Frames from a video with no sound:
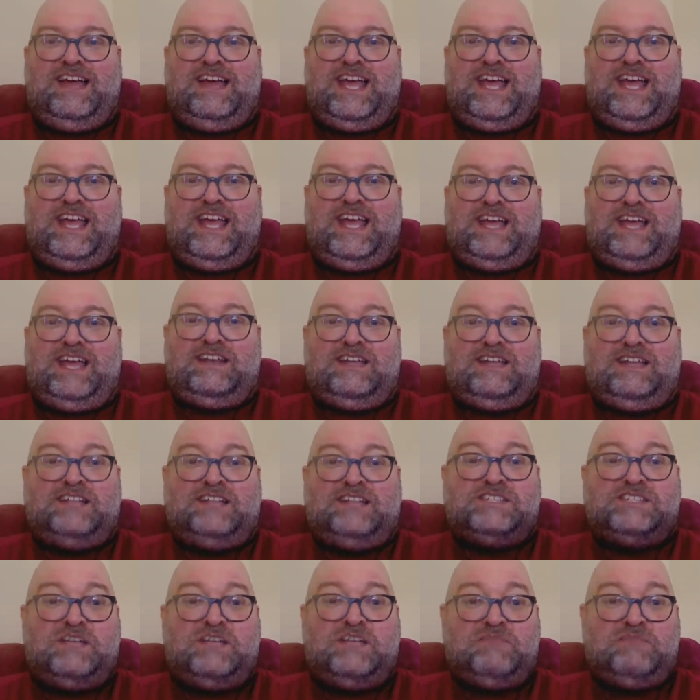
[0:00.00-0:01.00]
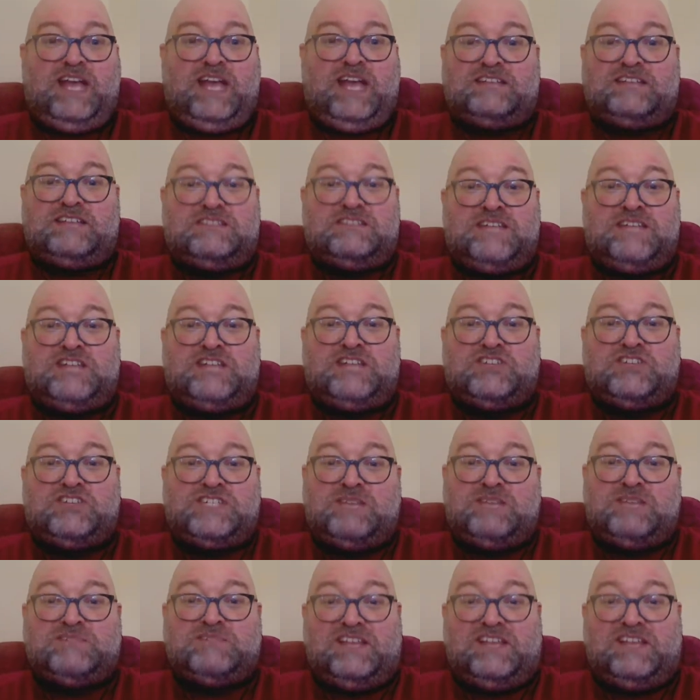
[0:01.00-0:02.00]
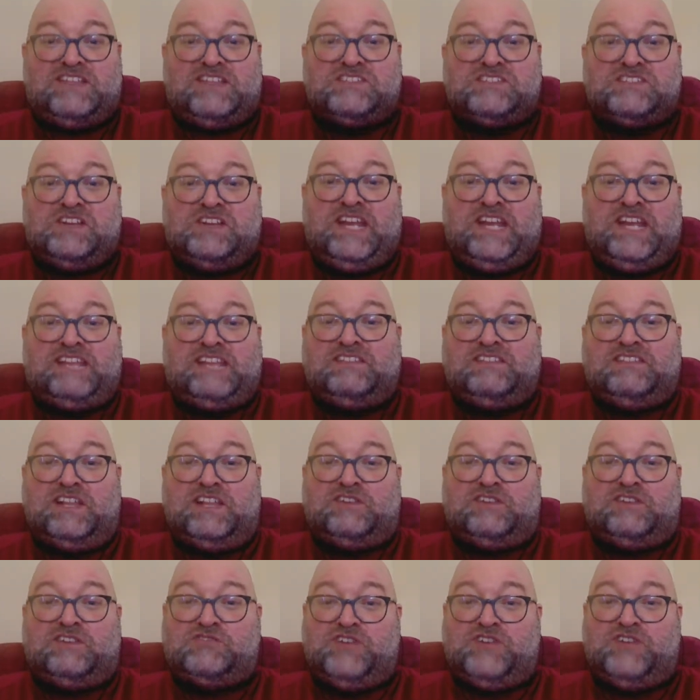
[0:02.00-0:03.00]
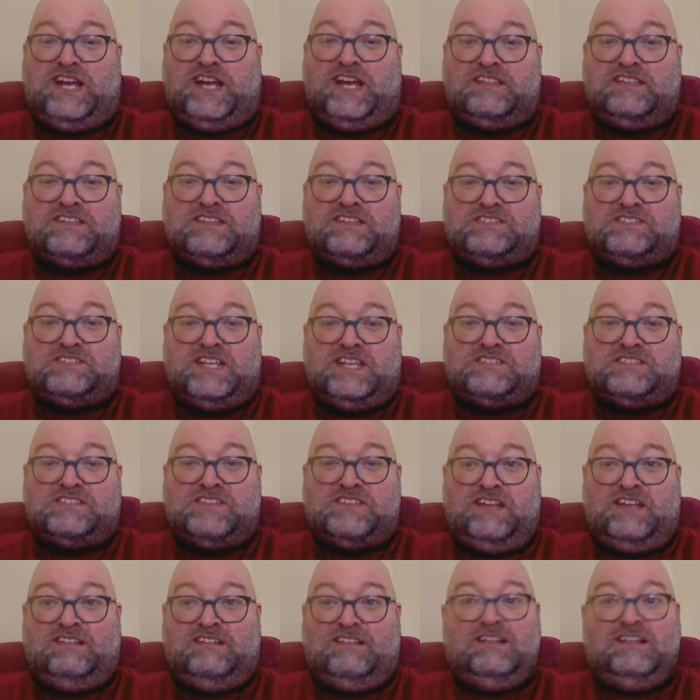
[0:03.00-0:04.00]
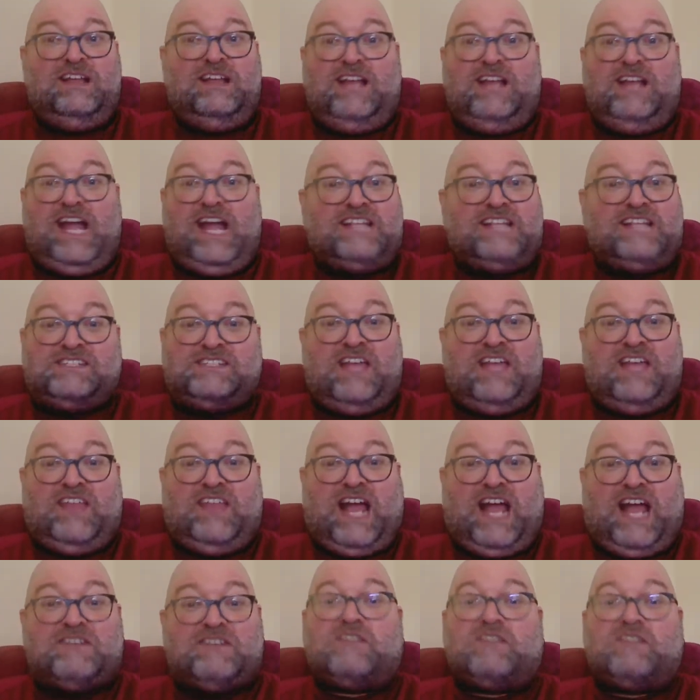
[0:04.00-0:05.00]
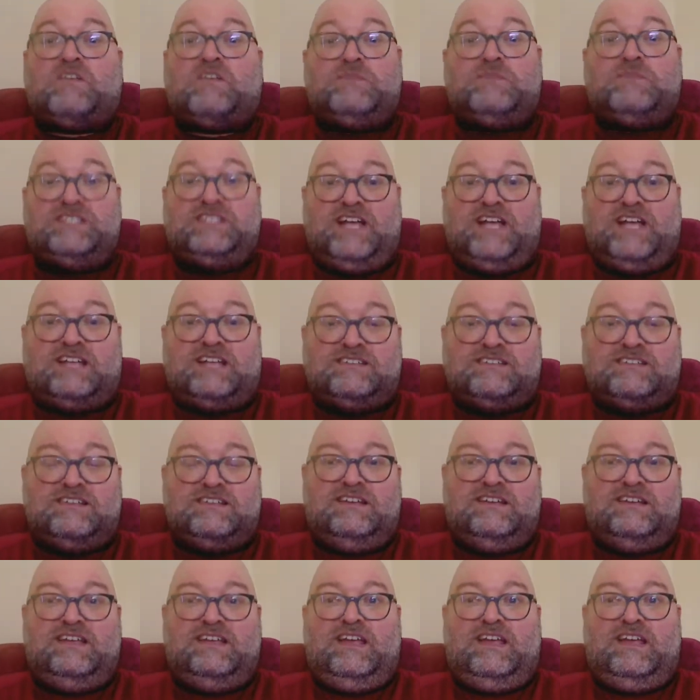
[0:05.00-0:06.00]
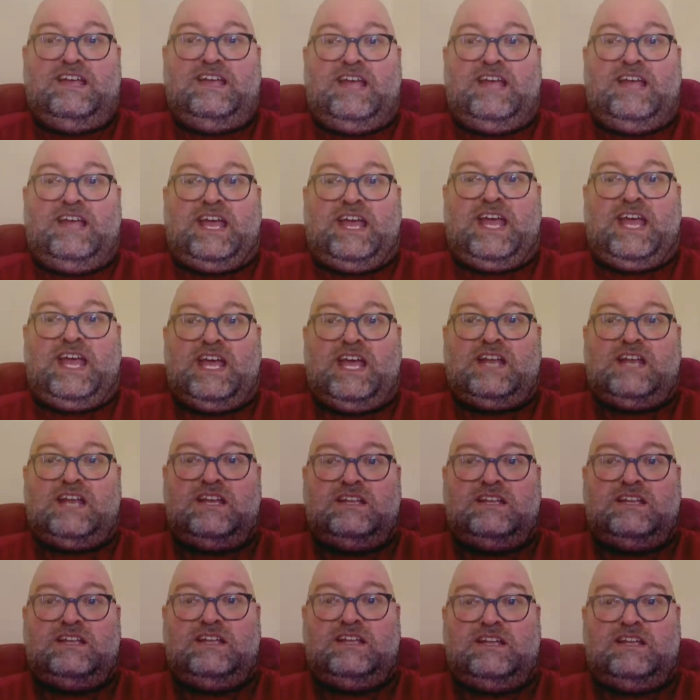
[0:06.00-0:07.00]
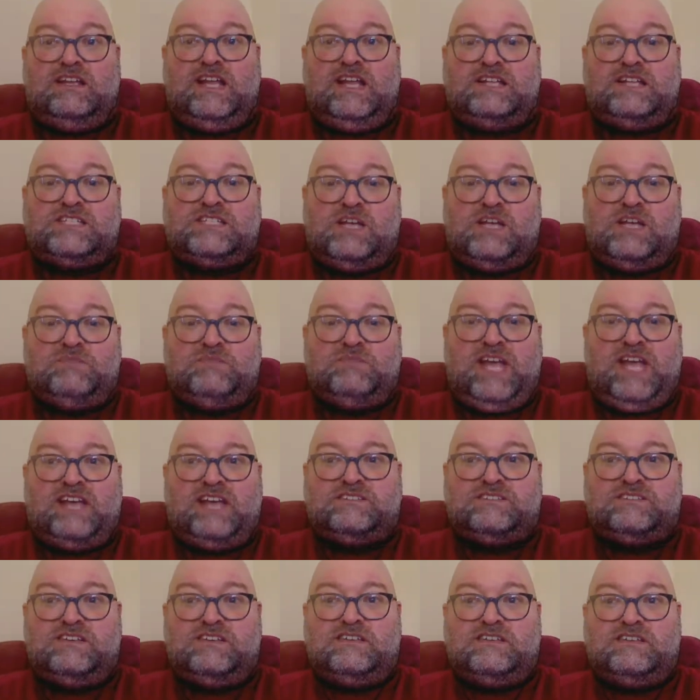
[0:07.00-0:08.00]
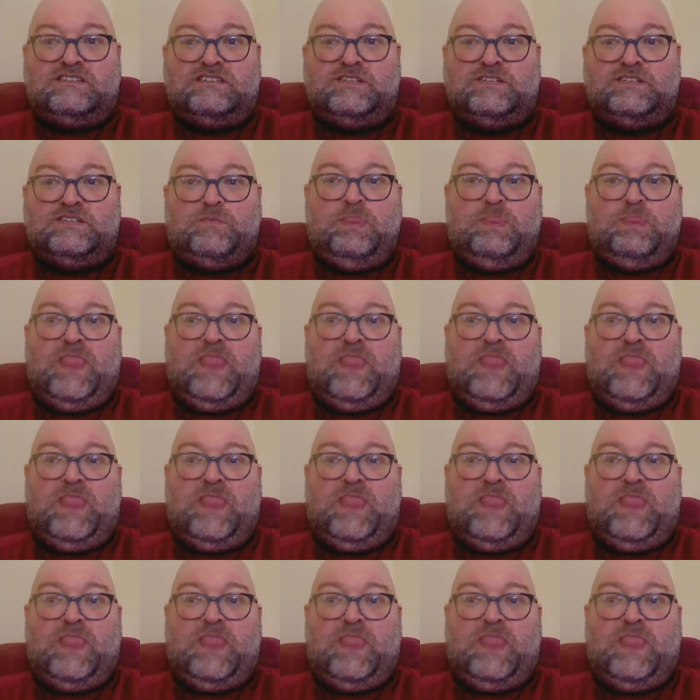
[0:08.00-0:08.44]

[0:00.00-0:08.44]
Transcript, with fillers: And in some cases, it just seems like this neat little trick, this neat skill. It's nothing I've ever possessed. And in some cases,